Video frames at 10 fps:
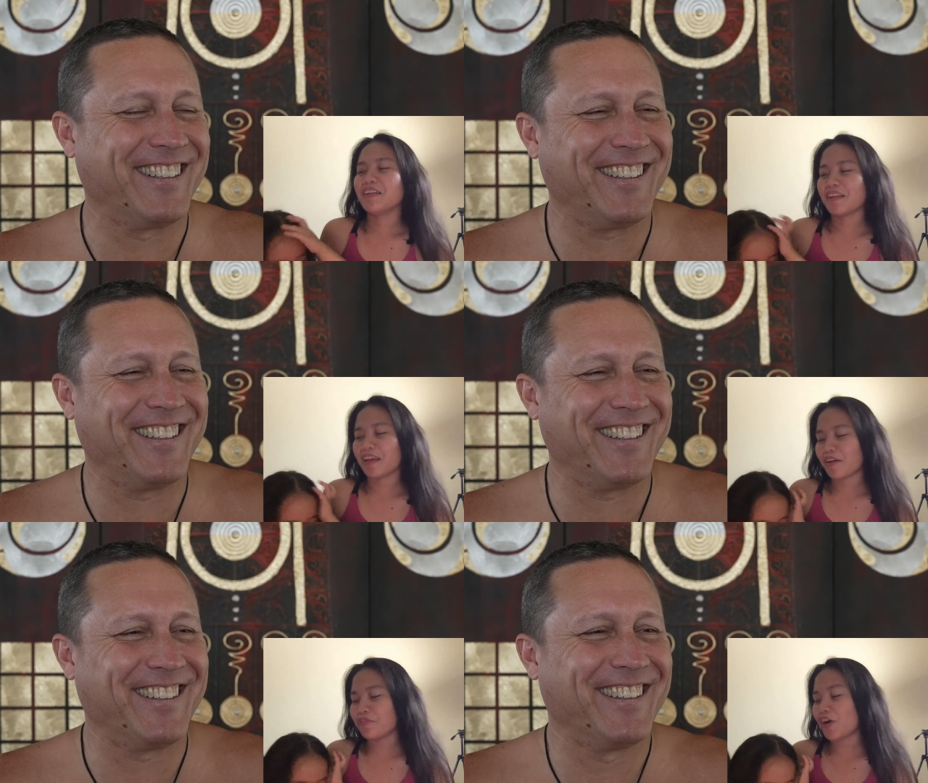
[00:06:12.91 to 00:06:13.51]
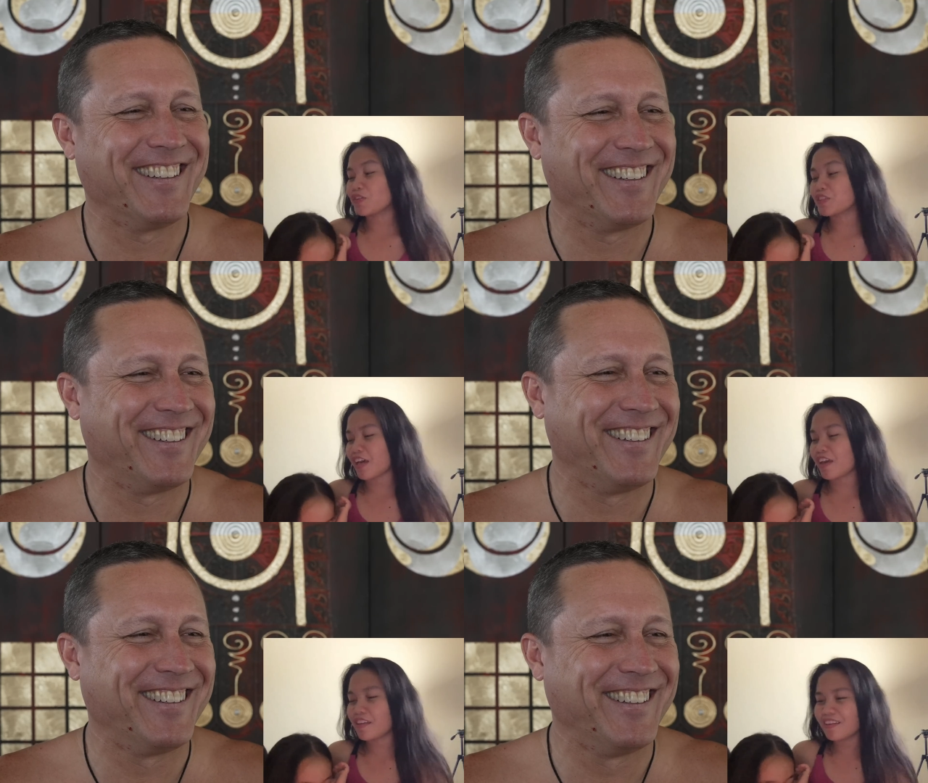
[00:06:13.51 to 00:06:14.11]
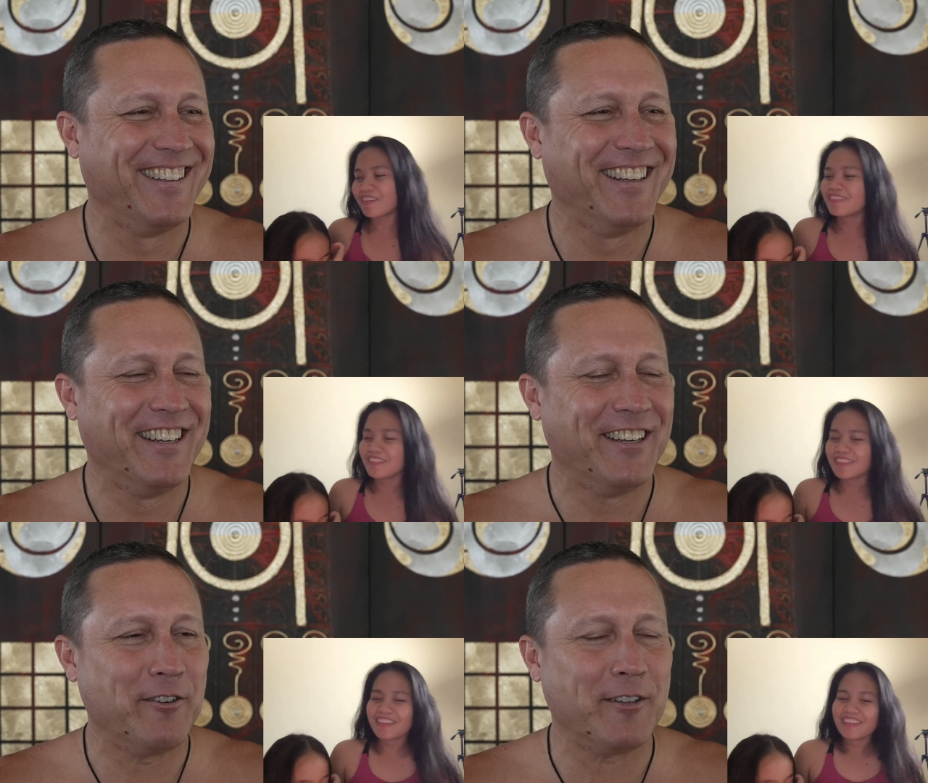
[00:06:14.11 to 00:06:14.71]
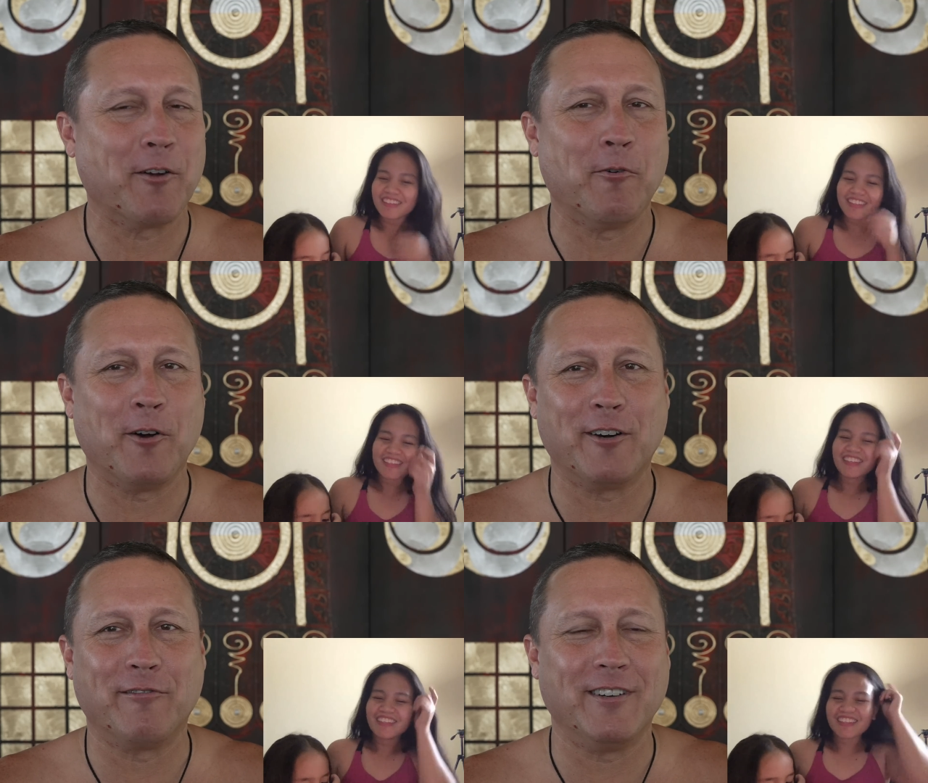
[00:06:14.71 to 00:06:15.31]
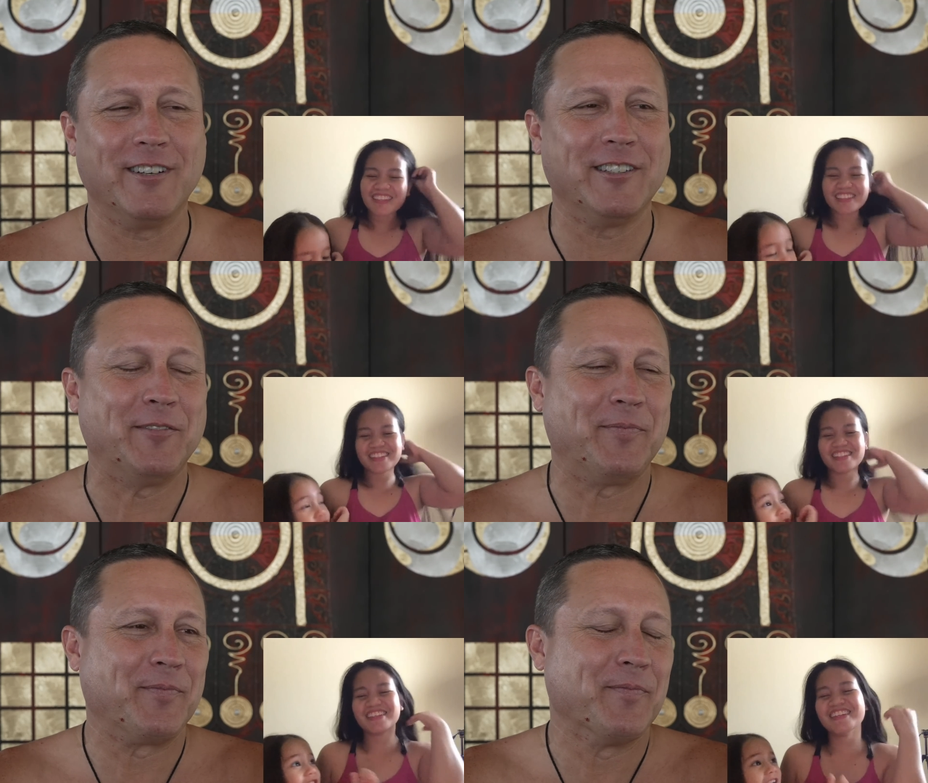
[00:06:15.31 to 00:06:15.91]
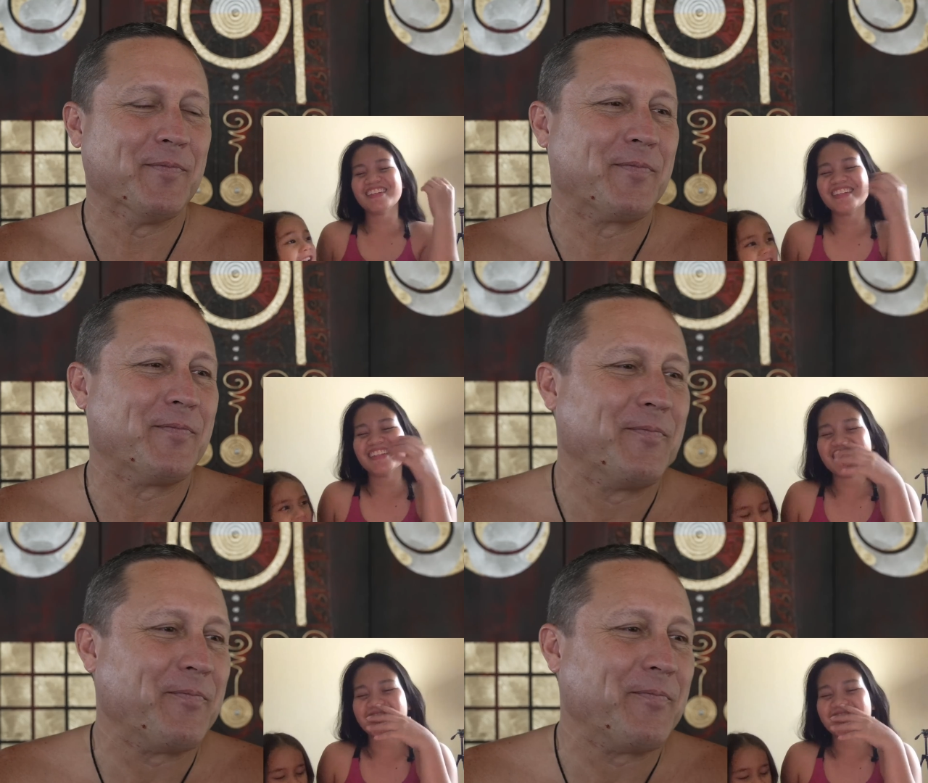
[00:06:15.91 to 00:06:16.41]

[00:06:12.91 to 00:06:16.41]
Speaker 1: earthquake. Like a fountain. It's
Speaker 2: like a water fountain. It's like an